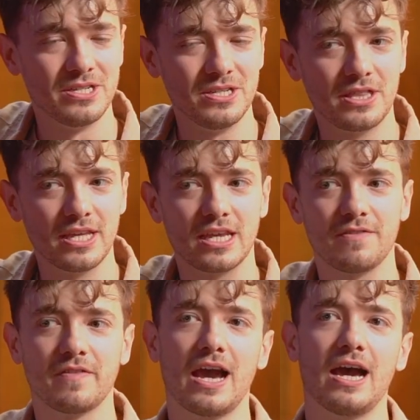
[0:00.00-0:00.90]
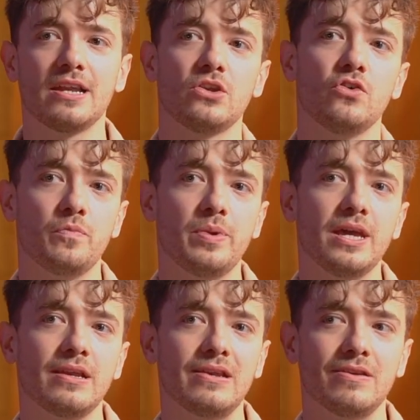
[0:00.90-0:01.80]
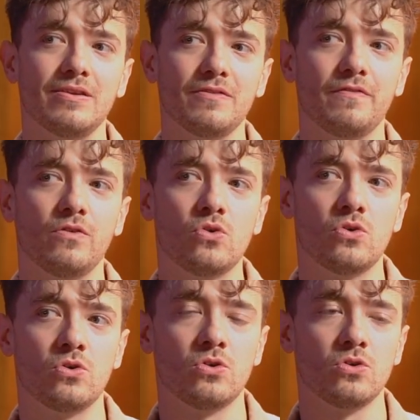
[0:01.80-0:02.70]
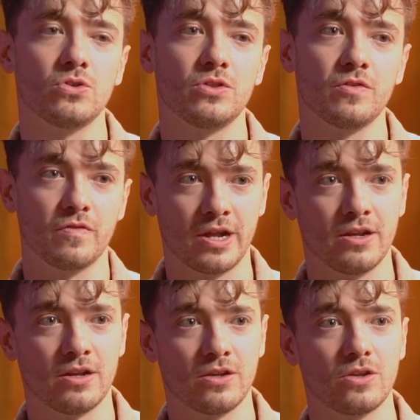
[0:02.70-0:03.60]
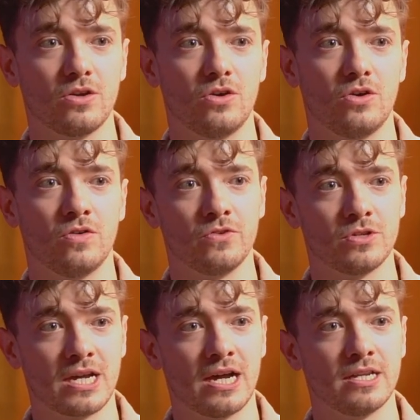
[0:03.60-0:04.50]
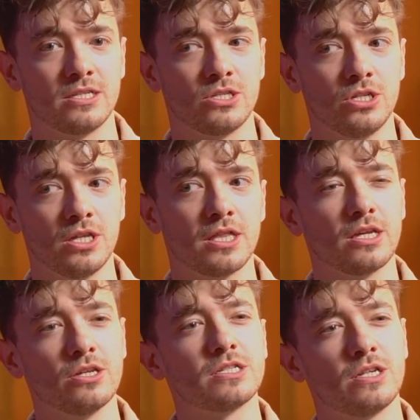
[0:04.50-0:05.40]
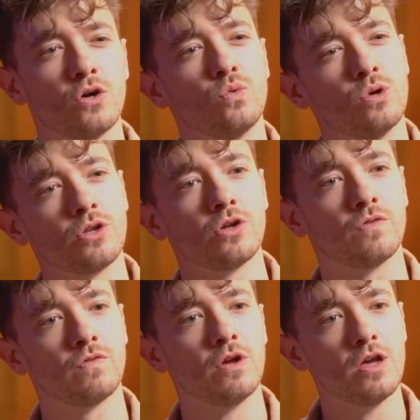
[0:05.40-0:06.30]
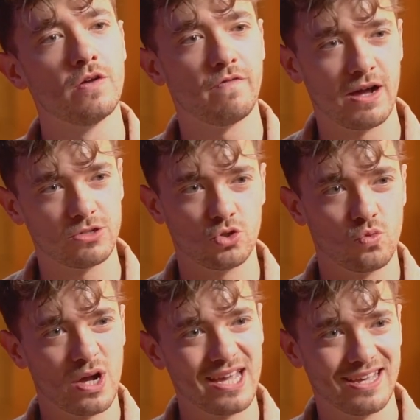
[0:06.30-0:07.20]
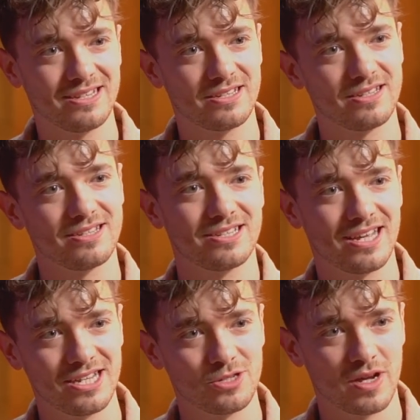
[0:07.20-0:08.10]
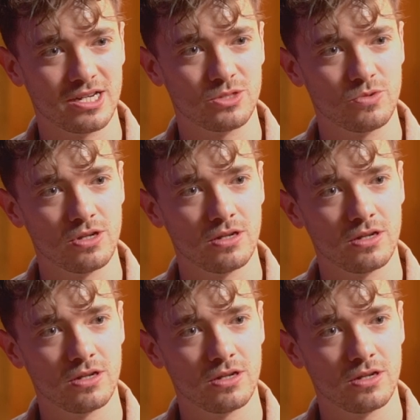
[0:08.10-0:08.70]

Do you think if it hadn't have been for the friend of your dad's, do you think you still would have found your way into stage management?